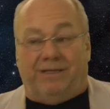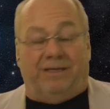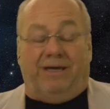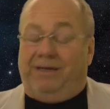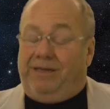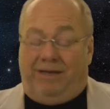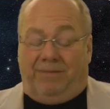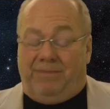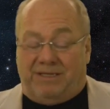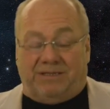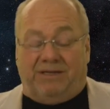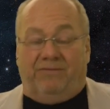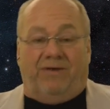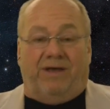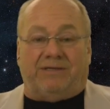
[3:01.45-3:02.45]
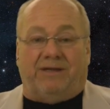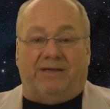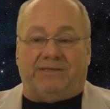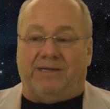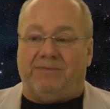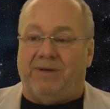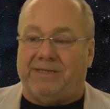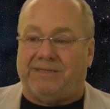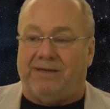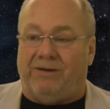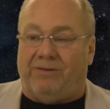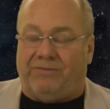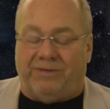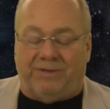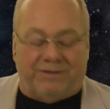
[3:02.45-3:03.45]
And I must confess, I said
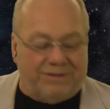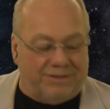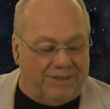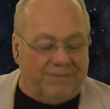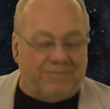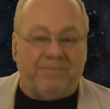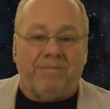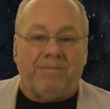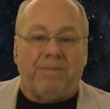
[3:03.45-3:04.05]
myself that,